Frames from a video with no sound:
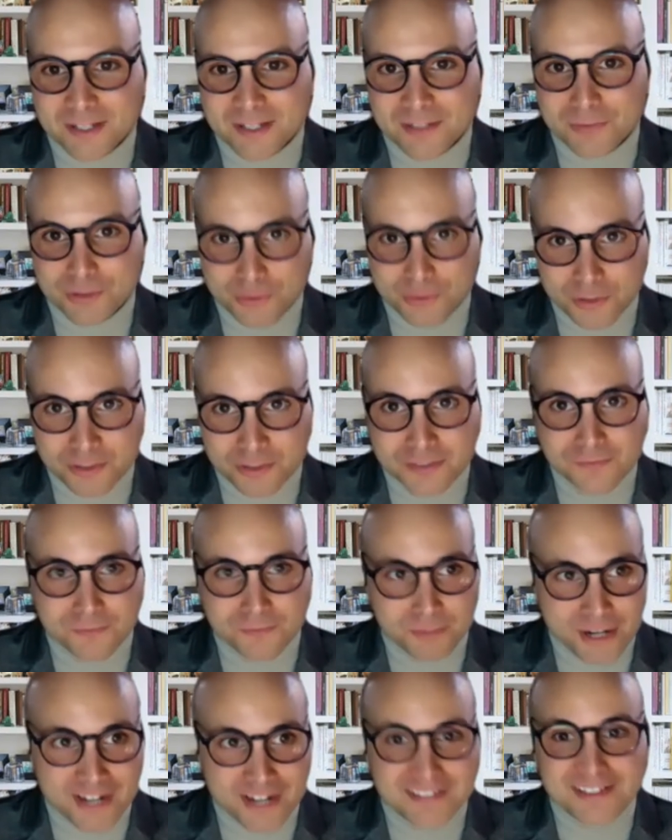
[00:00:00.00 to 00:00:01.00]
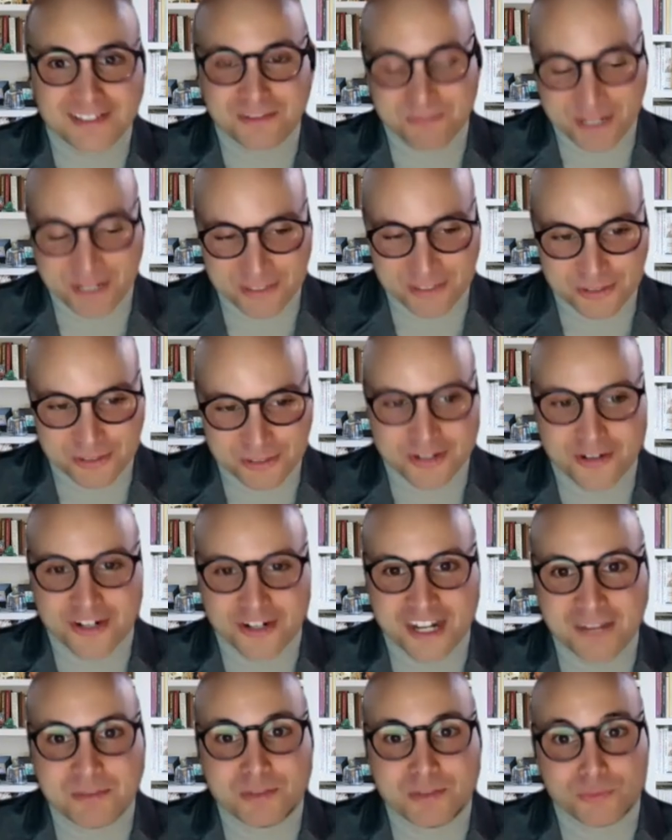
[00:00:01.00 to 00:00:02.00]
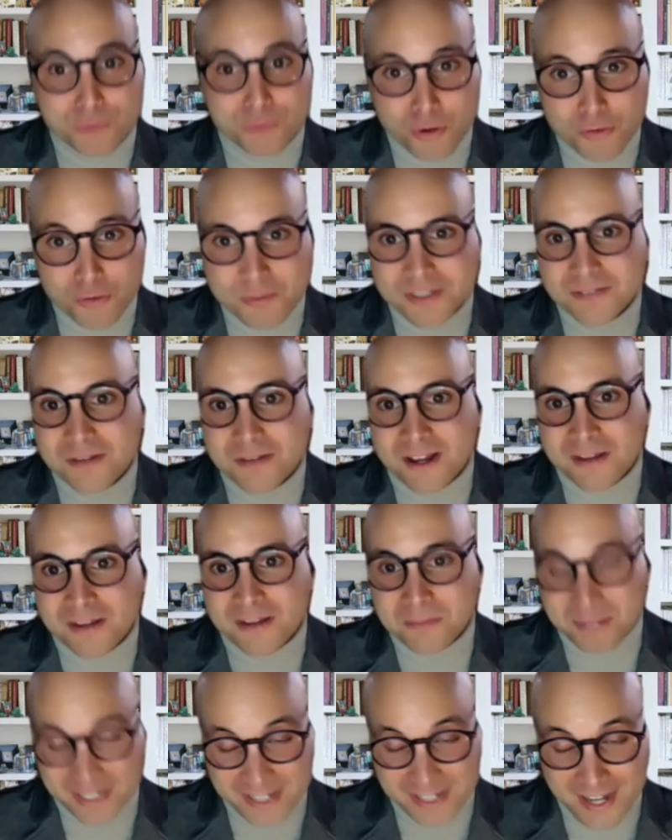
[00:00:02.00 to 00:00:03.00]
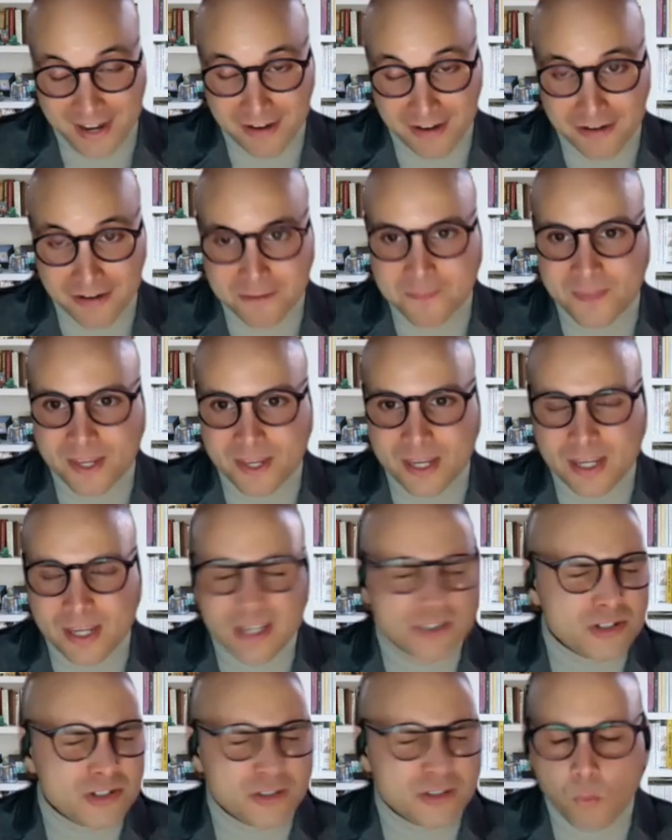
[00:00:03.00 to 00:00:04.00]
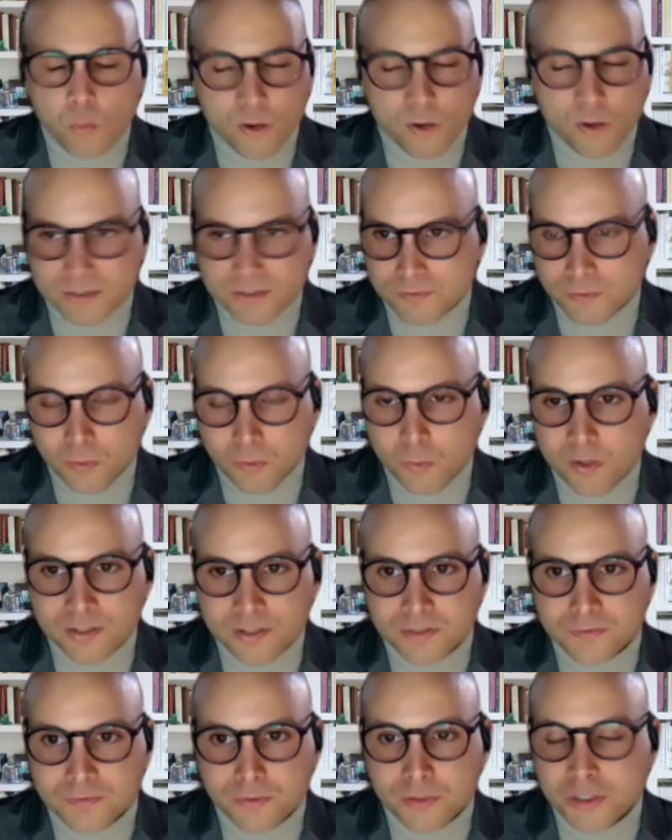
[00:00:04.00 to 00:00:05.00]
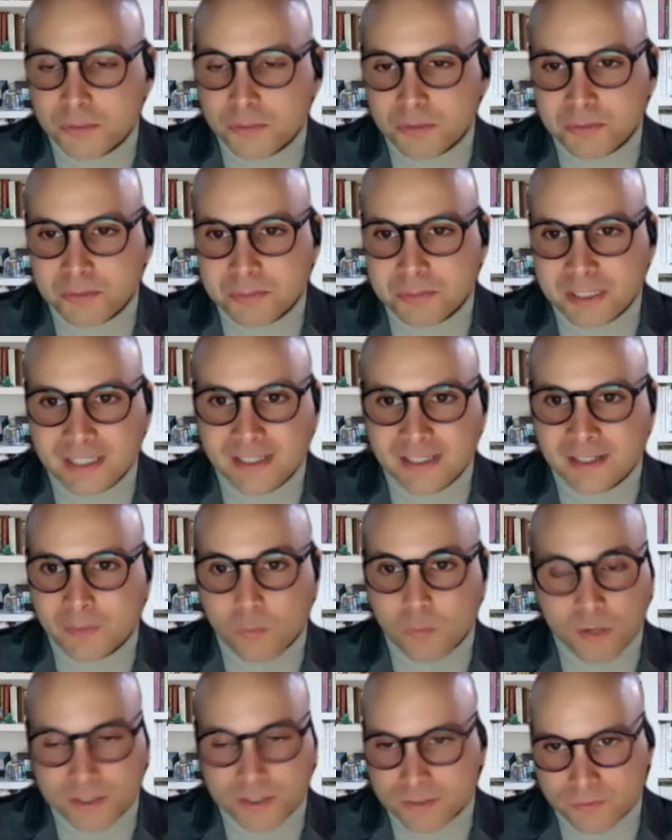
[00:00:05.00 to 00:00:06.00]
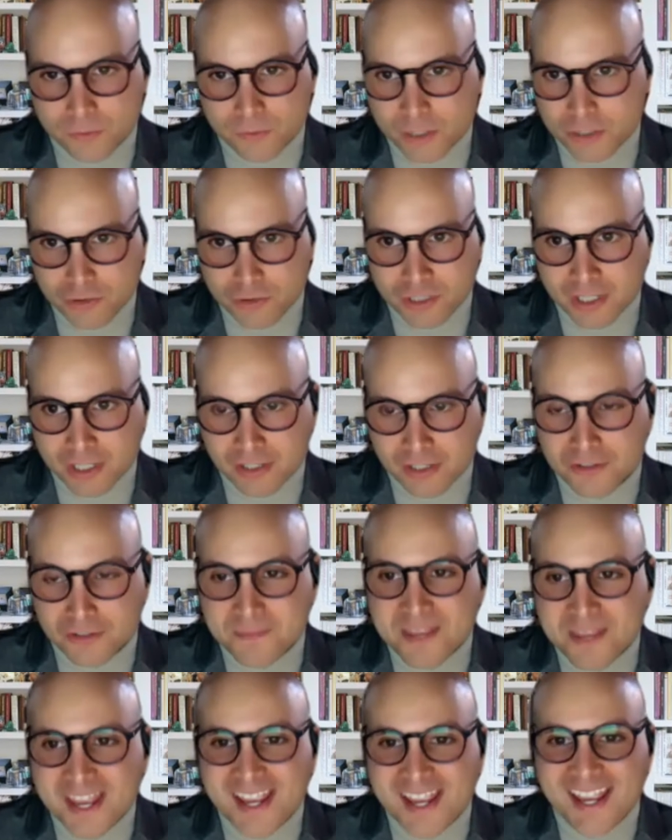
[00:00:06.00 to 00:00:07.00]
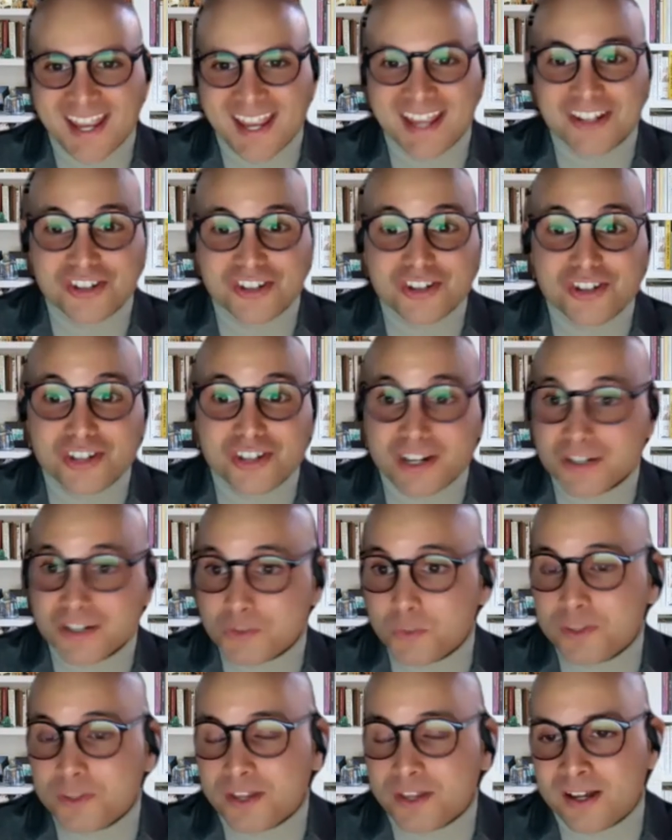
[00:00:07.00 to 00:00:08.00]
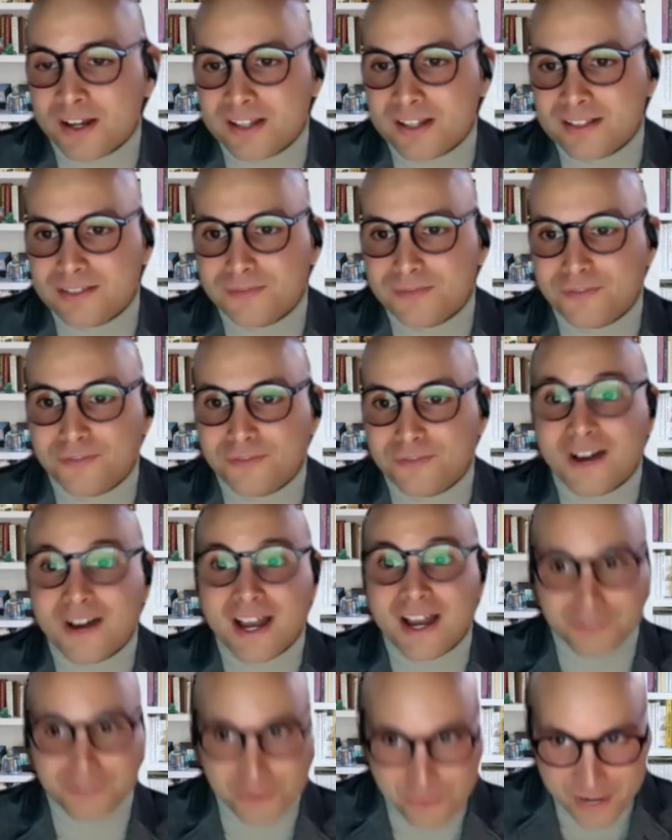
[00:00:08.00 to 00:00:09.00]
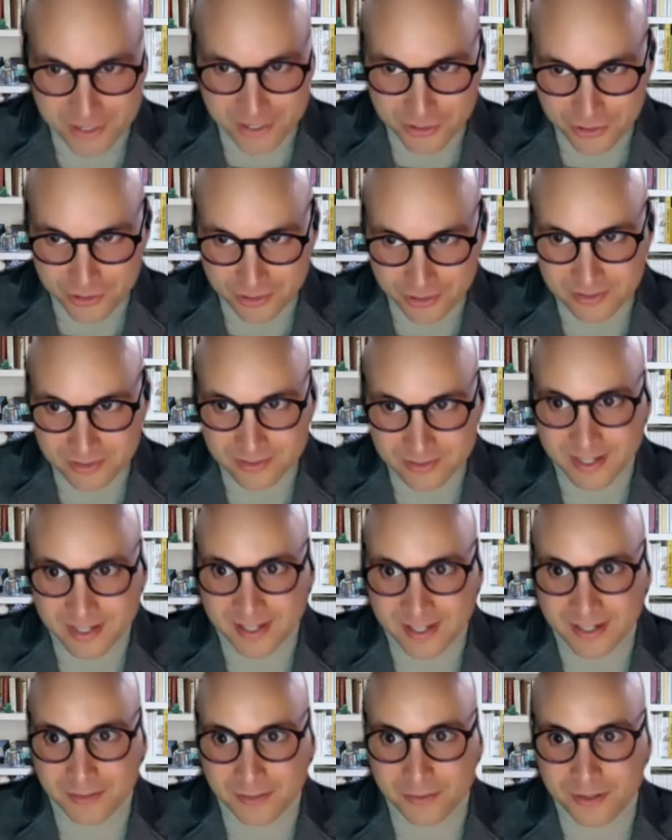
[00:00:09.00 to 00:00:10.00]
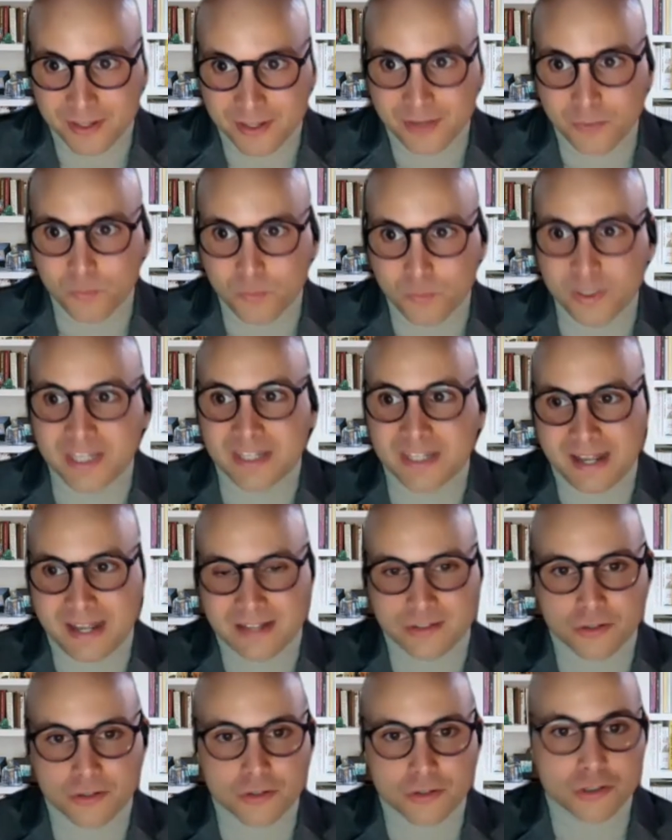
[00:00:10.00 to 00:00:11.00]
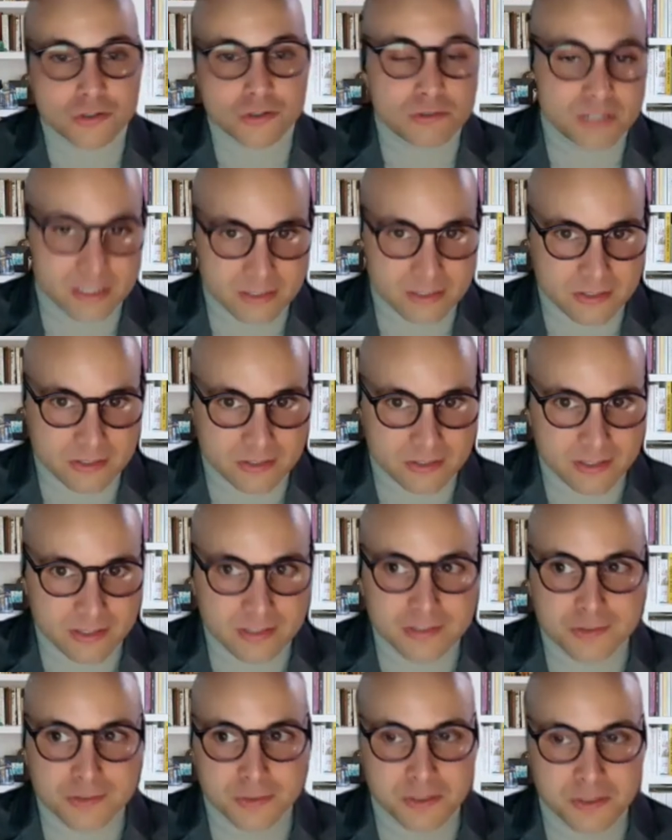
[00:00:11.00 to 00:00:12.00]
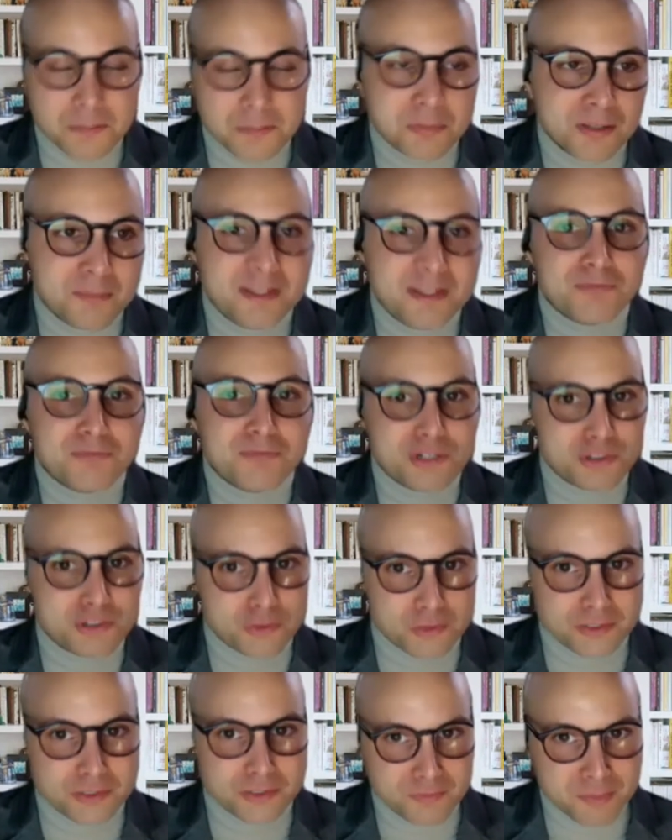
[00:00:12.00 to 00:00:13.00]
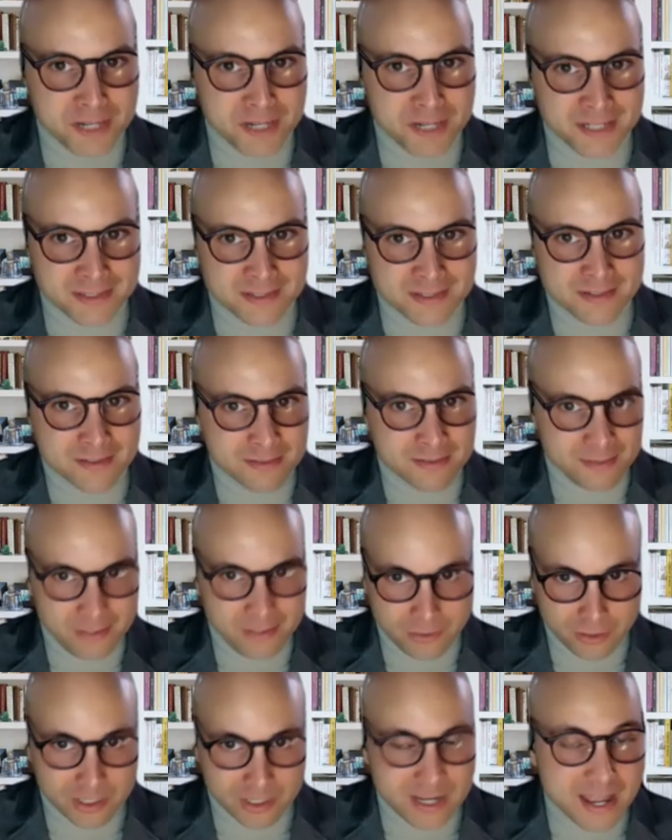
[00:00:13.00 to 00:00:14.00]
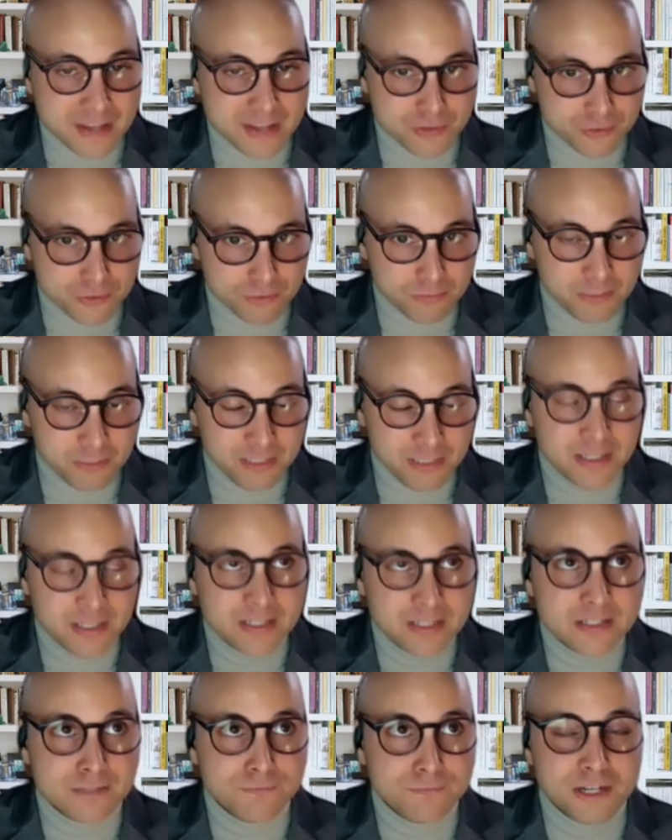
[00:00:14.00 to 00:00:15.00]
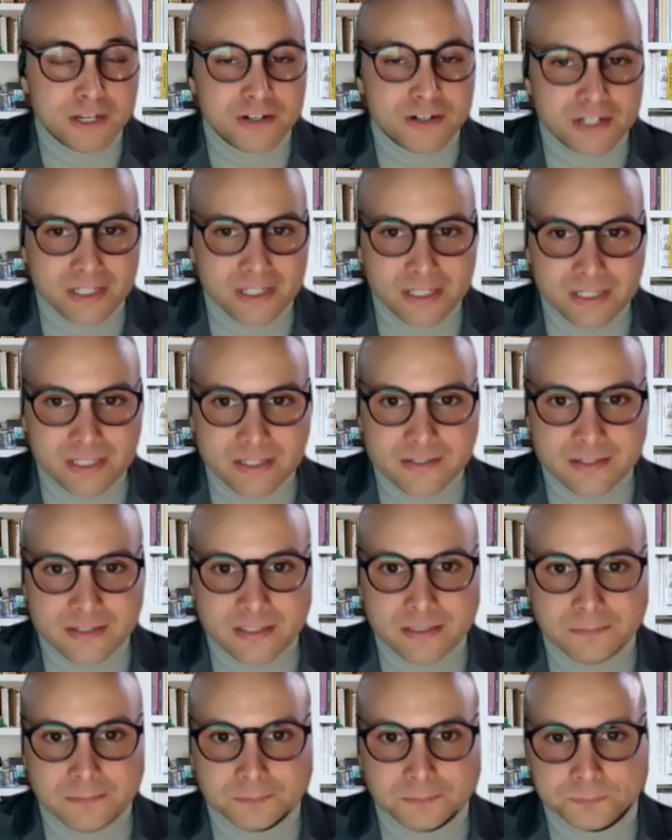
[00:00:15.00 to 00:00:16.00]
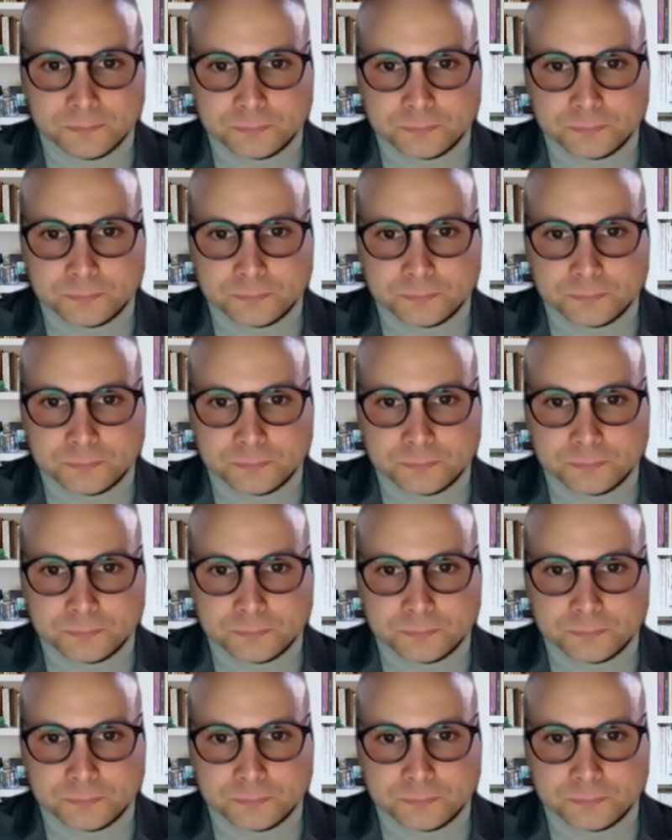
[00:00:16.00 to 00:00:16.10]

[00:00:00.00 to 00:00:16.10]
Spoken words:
restorative practice mentor. Her name is Robin McNair. She's a wonderful, wonderful human being and wonderful educator. And she shares with us 5 questions that we can ask our students to implement restorative practices in our classroom. And it's very easy.